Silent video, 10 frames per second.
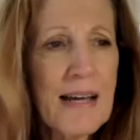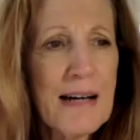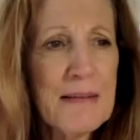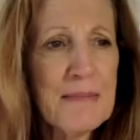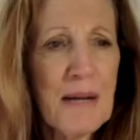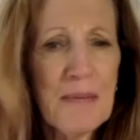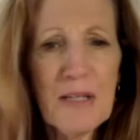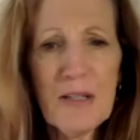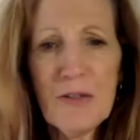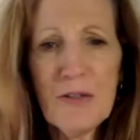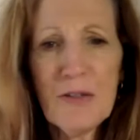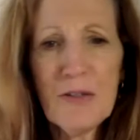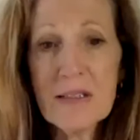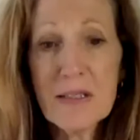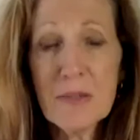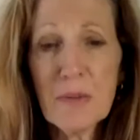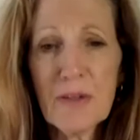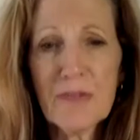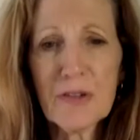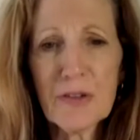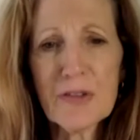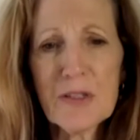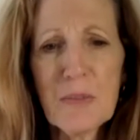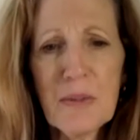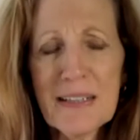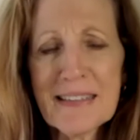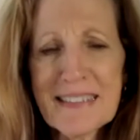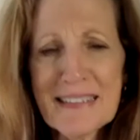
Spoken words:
I'm a huge consumer of children's books,